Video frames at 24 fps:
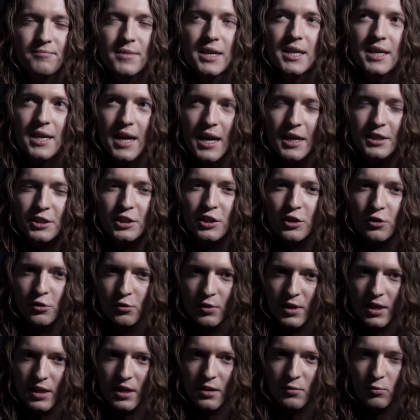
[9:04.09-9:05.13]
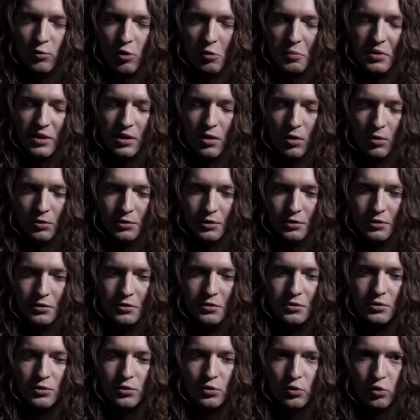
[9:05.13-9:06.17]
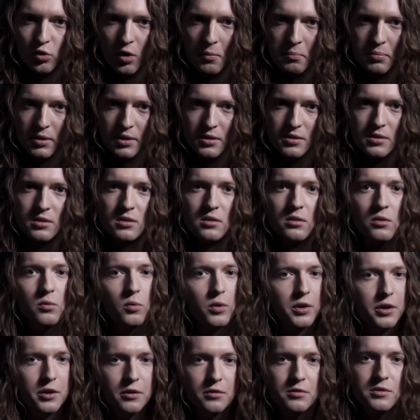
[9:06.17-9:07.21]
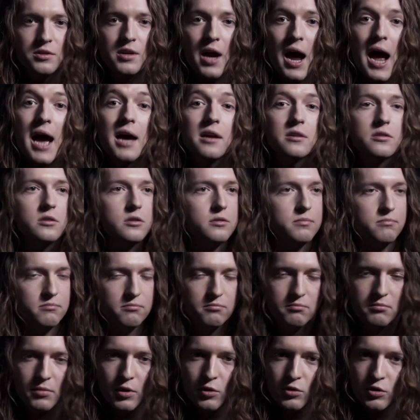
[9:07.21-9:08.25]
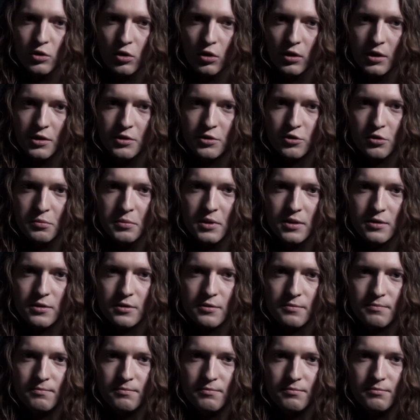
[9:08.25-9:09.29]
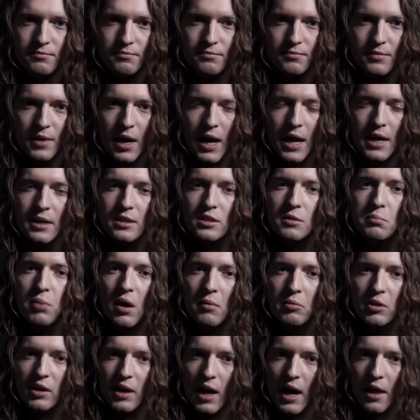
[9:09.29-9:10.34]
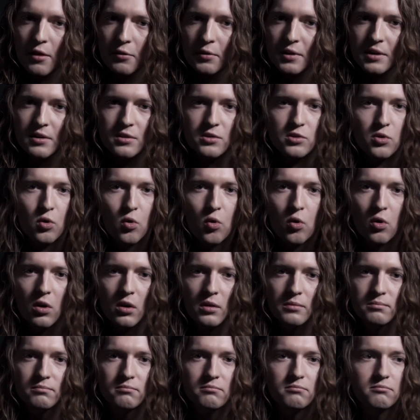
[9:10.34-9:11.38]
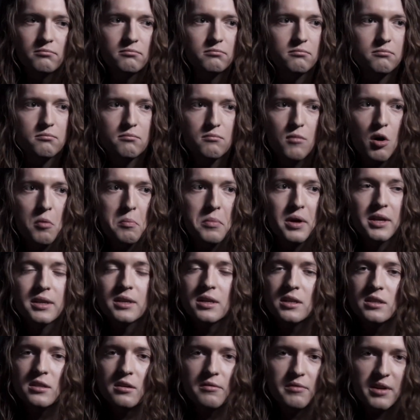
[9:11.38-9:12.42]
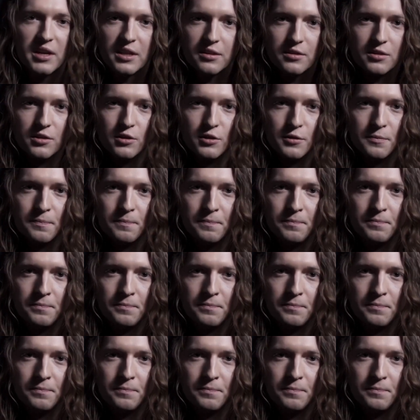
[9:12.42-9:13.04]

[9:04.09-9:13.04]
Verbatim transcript: In the ancient Greek and Roman cultures, trumpets were used as musical instruments and to public gatherings or momentous events.